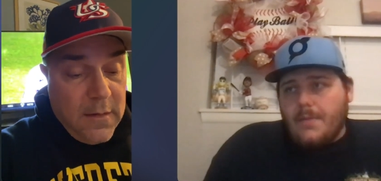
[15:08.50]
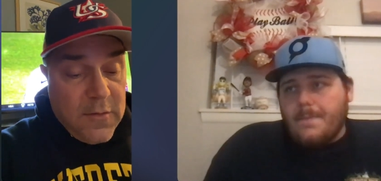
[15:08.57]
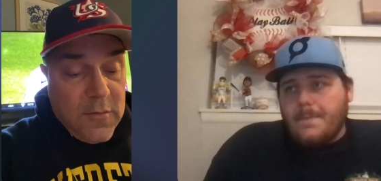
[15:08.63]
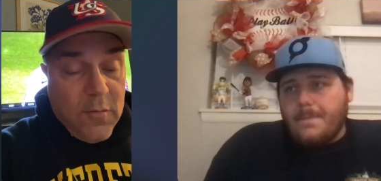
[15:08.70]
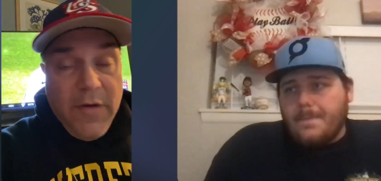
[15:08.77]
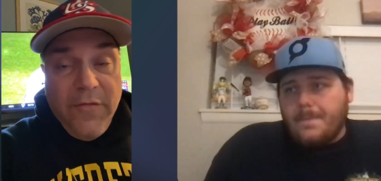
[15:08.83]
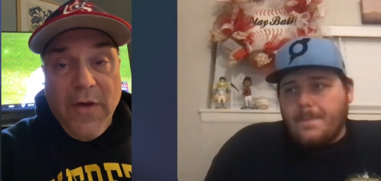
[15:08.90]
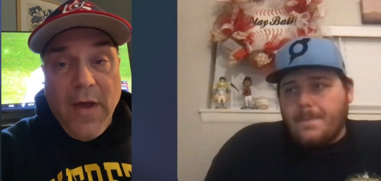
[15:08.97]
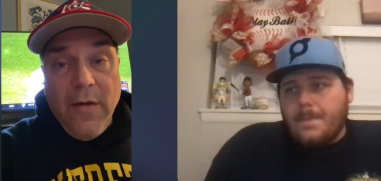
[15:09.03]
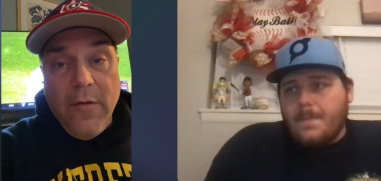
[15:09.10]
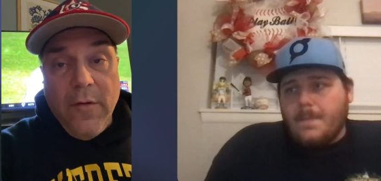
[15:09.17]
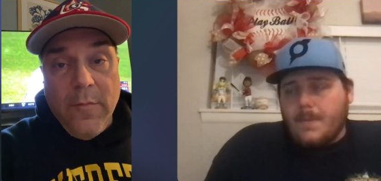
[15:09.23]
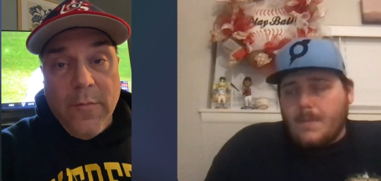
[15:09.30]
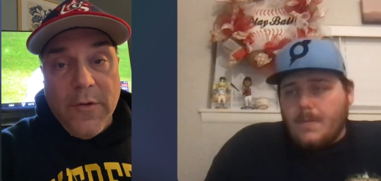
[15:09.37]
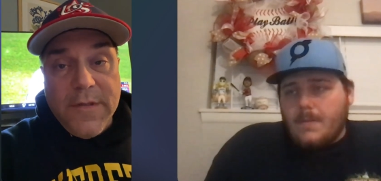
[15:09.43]
Speaker 1: 25
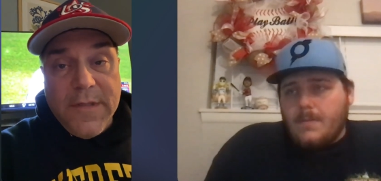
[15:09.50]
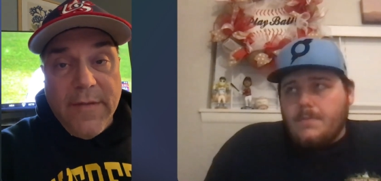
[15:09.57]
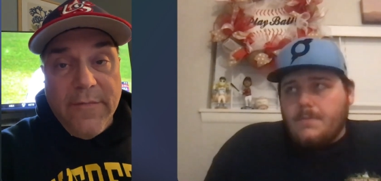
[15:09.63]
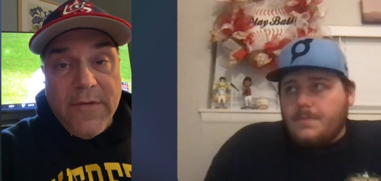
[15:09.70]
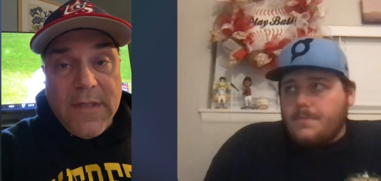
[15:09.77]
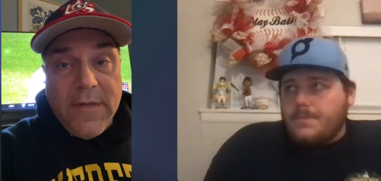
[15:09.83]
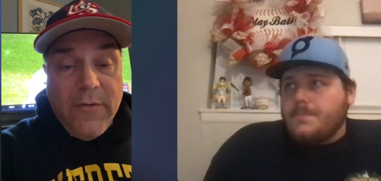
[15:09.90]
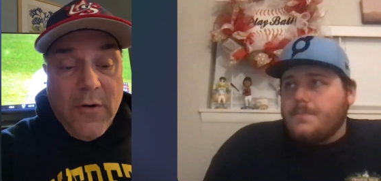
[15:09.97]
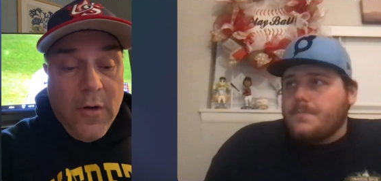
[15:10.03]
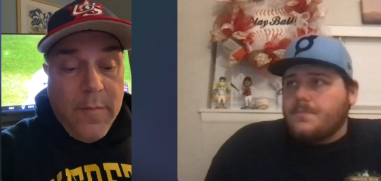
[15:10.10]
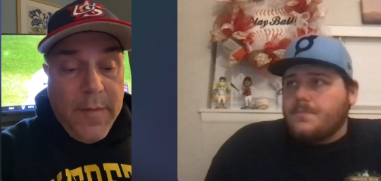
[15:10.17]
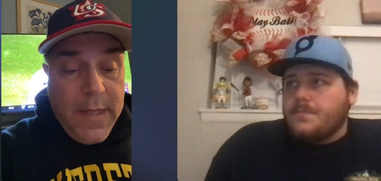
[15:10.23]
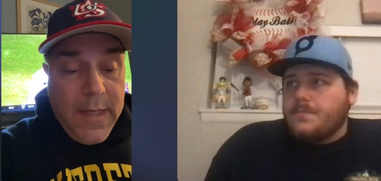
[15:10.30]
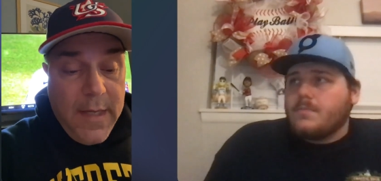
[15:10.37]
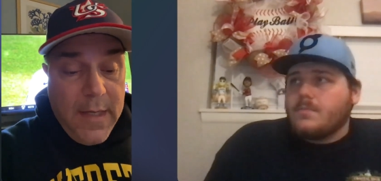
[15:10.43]
homers, 77
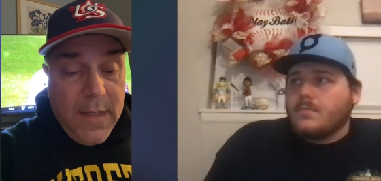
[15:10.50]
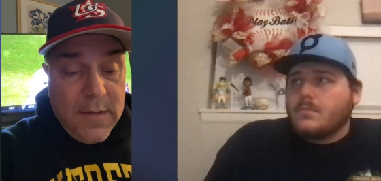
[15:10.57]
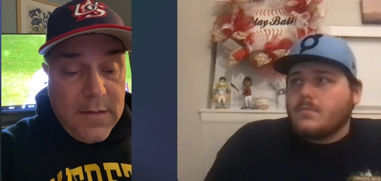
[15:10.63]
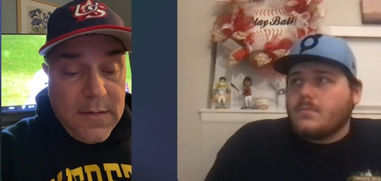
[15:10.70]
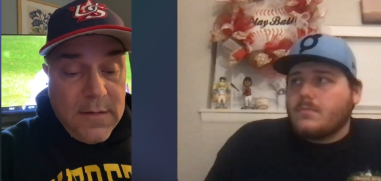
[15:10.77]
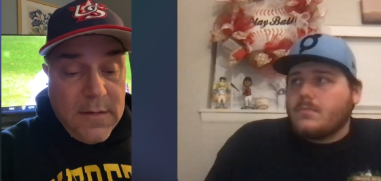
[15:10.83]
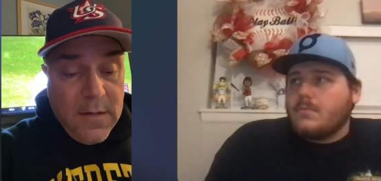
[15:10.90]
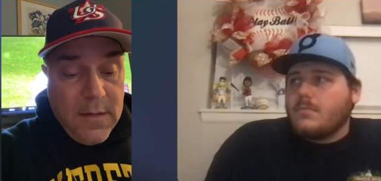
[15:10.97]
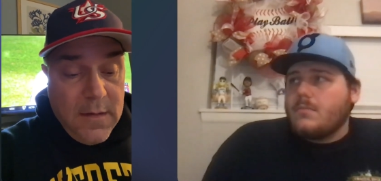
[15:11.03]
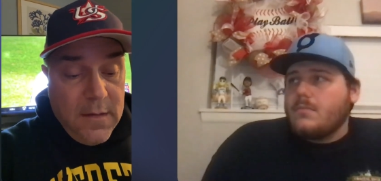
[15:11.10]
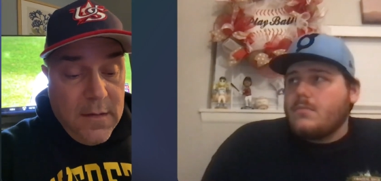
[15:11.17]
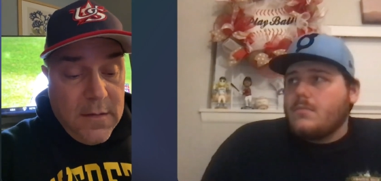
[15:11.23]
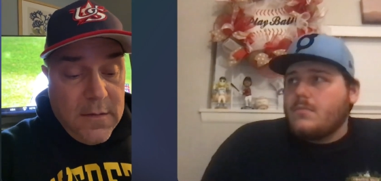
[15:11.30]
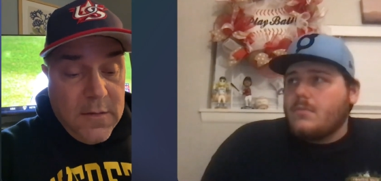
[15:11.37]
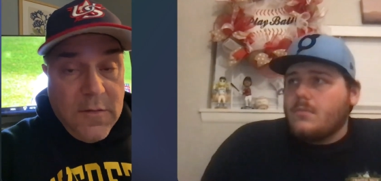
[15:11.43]
RBIs,
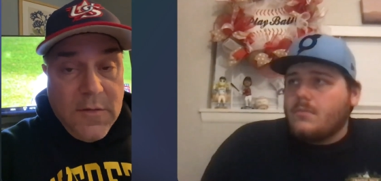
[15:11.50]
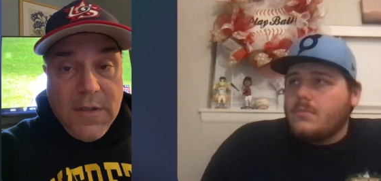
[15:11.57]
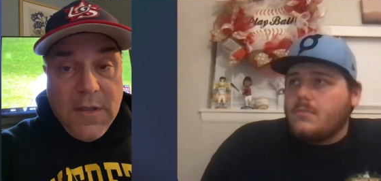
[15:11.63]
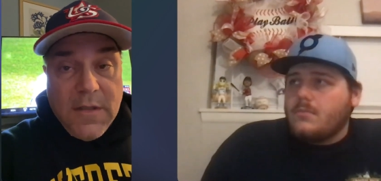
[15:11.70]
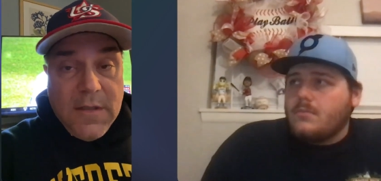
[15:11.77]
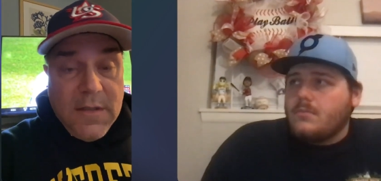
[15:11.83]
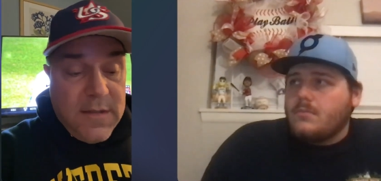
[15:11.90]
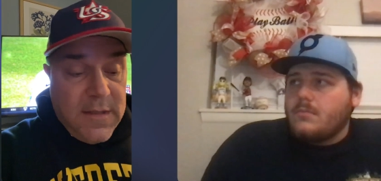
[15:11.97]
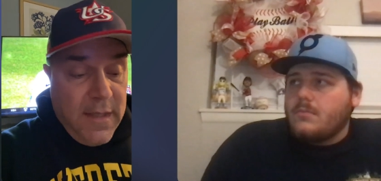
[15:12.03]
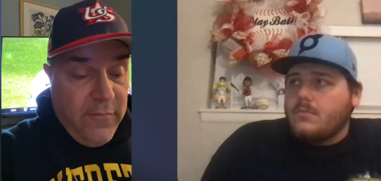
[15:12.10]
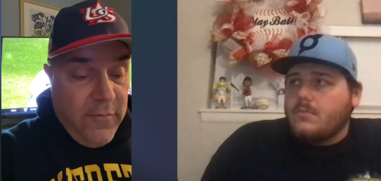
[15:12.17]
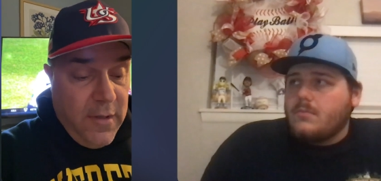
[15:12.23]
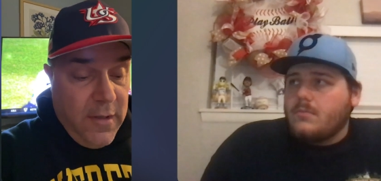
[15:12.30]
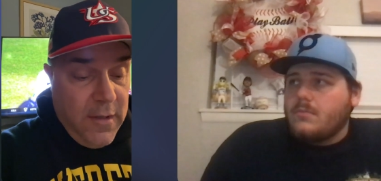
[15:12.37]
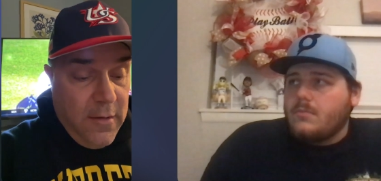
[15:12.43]

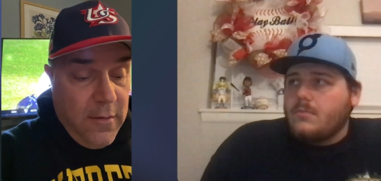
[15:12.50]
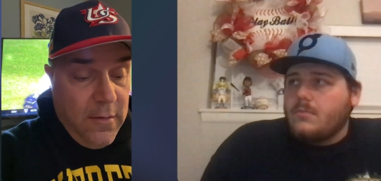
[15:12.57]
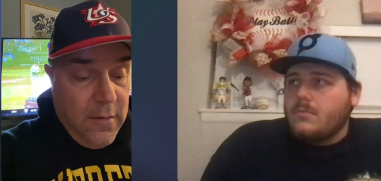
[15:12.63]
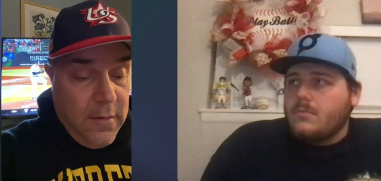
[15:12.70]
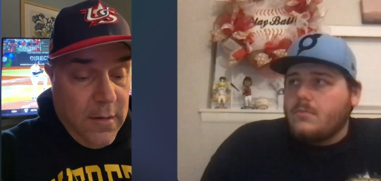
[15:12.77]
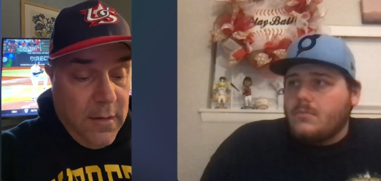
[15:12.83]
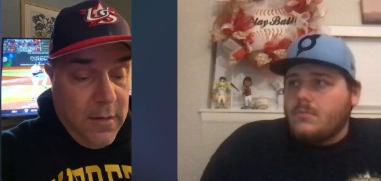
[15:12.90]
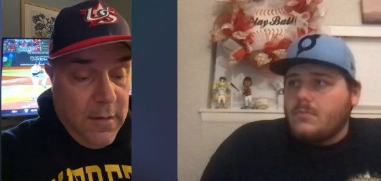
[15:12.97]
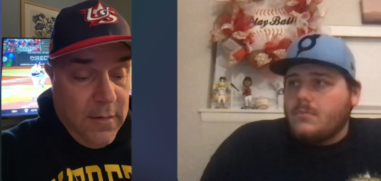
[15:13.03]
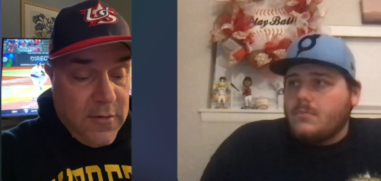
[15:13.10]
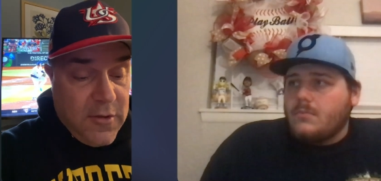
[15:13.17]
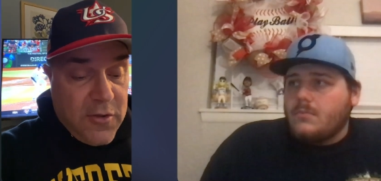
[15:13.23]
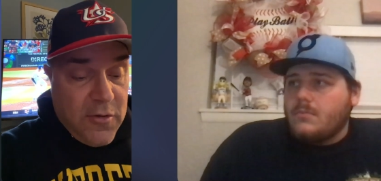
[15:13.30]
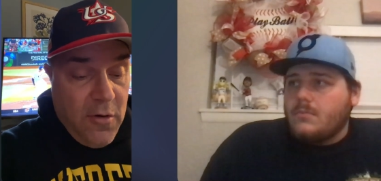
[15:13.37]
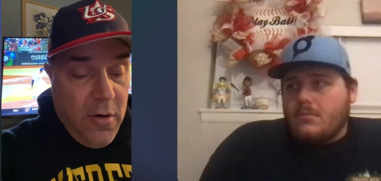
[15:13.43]
267 hitter, uh,
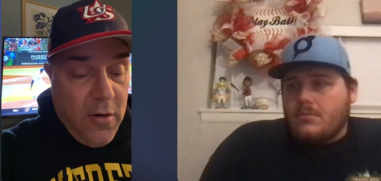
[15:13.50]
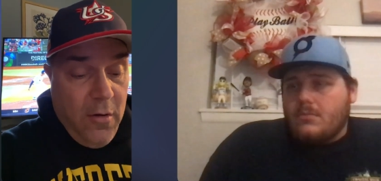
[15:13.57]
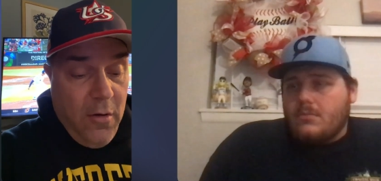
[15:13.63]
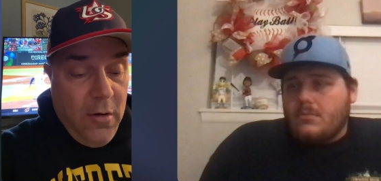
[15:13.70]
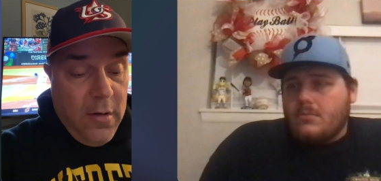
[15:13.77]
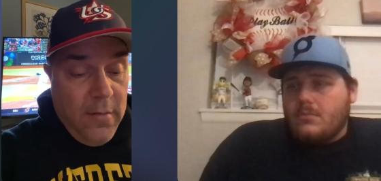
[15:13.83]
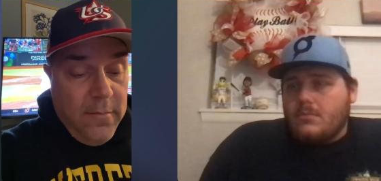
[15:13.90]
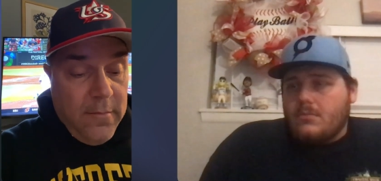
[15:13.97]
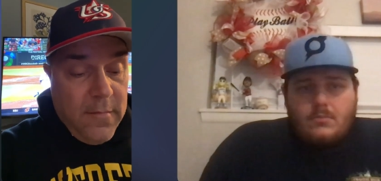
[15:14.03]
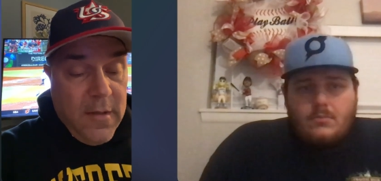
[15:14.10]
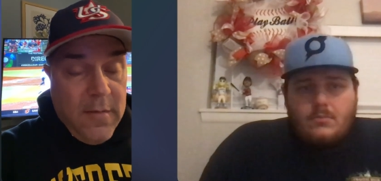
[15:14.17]
strong arm,